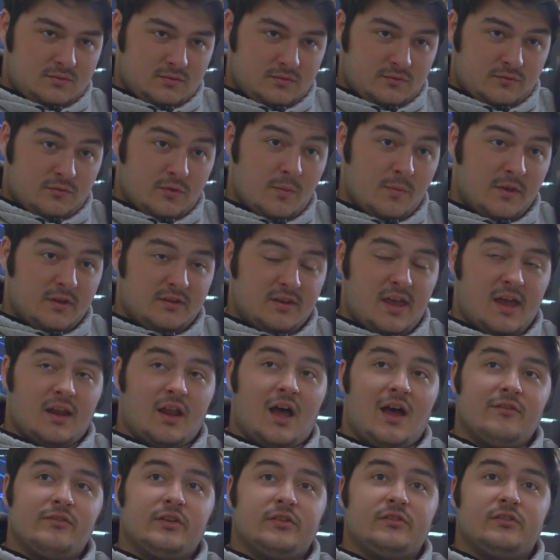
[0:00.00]
from the dead,
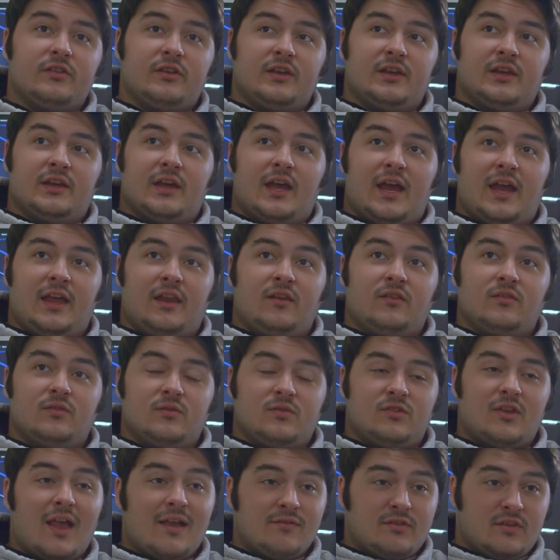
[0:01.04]
obviously, and
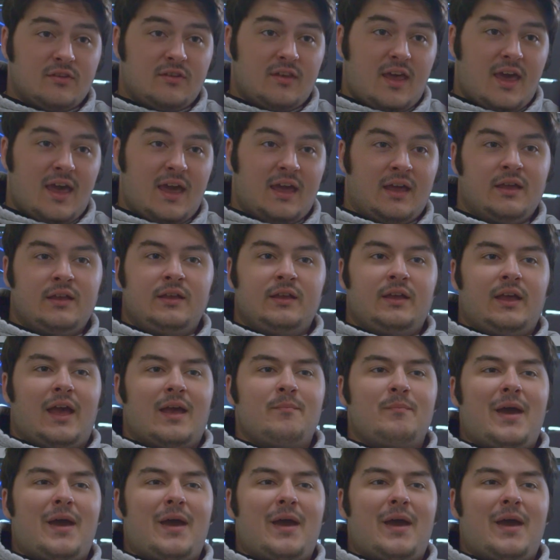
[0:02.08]
saves the day. And